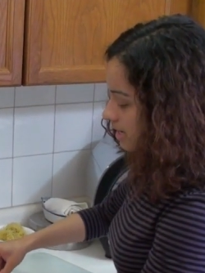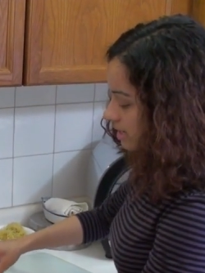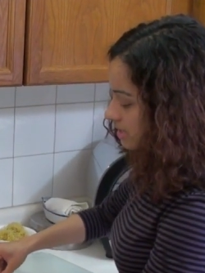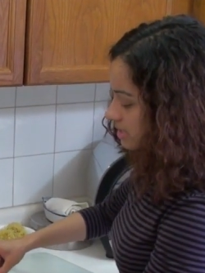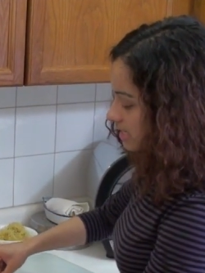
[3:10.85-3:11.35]

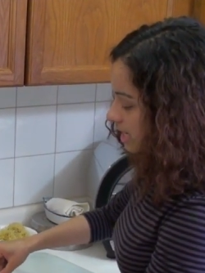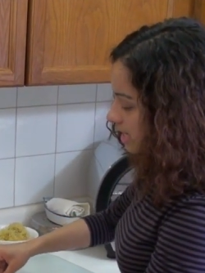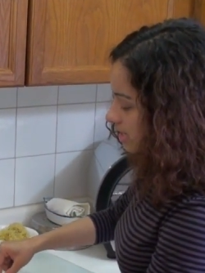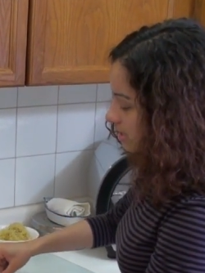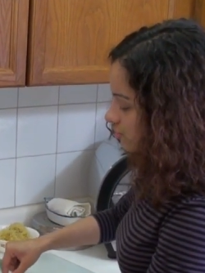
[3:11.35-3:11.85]
and
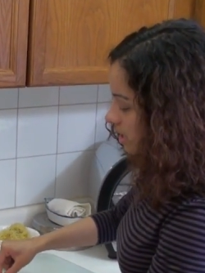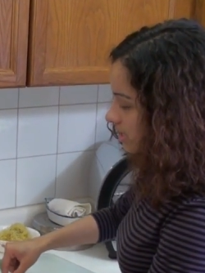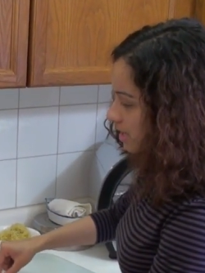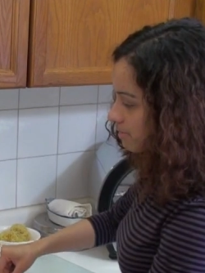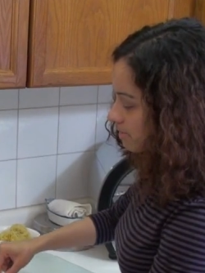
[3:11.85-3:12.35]

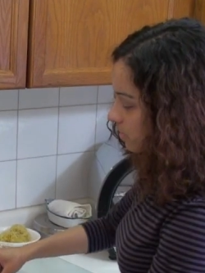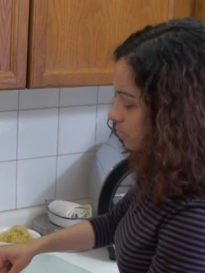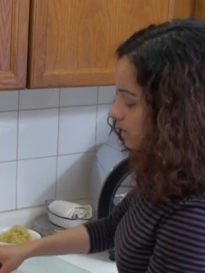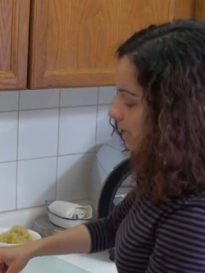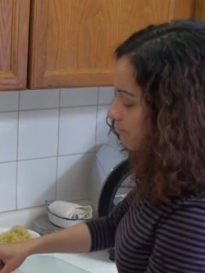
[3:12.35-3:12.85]
try to get rid of
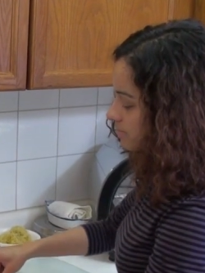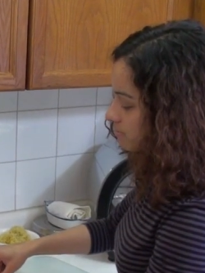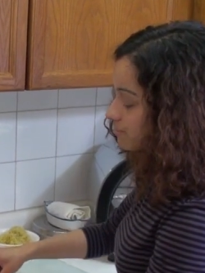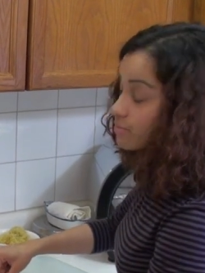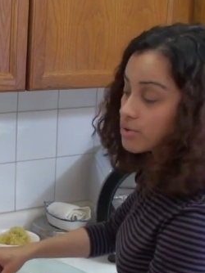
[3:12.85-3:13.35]
all the
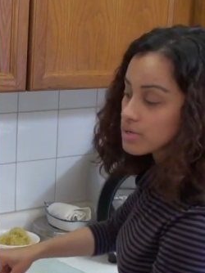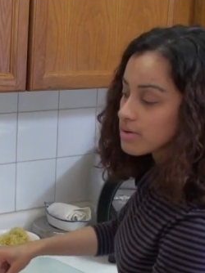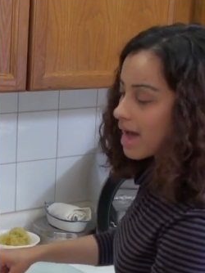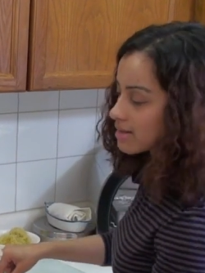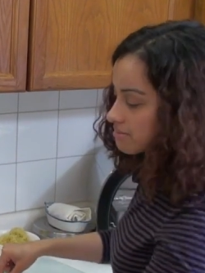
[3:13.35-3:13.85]
lumps before
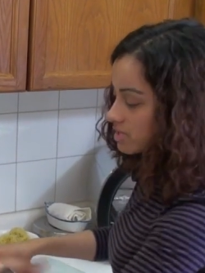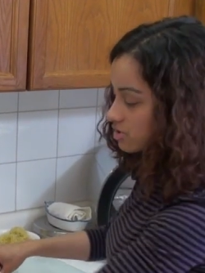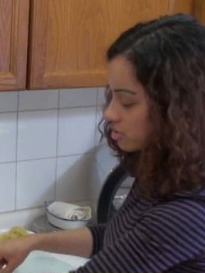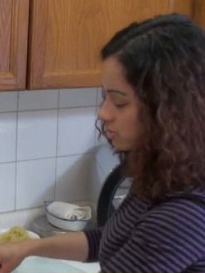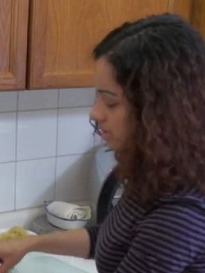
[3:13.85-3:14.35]
you add the
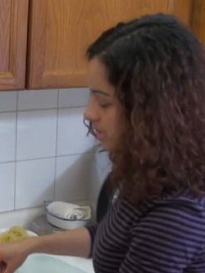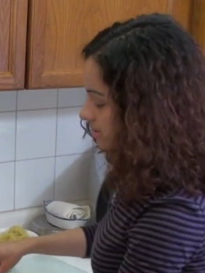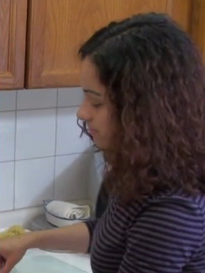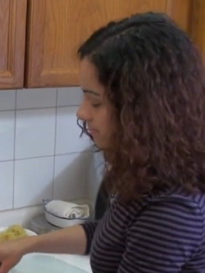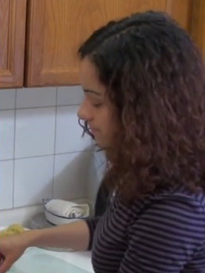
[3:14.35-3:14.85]
mixture in.